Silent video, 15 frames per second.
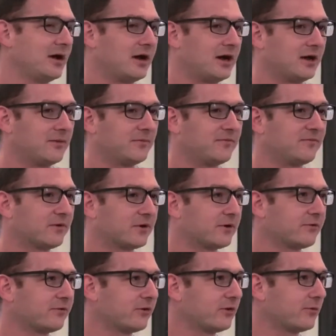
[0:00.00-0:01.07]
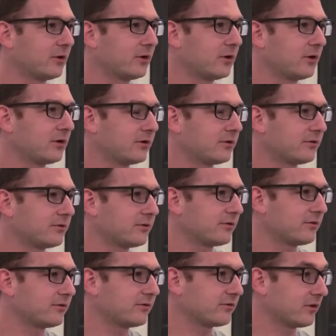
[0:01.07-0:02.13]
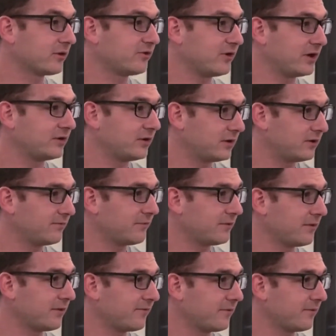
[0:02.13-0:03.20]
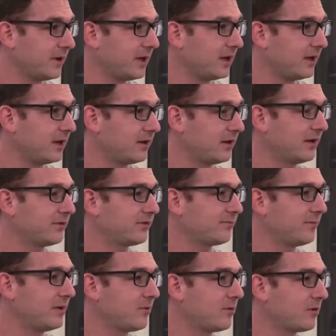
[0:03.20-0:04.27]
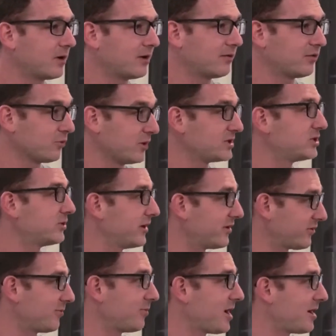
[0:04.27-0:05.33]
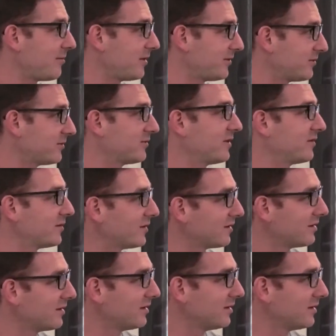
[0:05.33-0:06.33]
Um, for consumer search engine, for, for me, it's people want to switch to it as their primary search engine.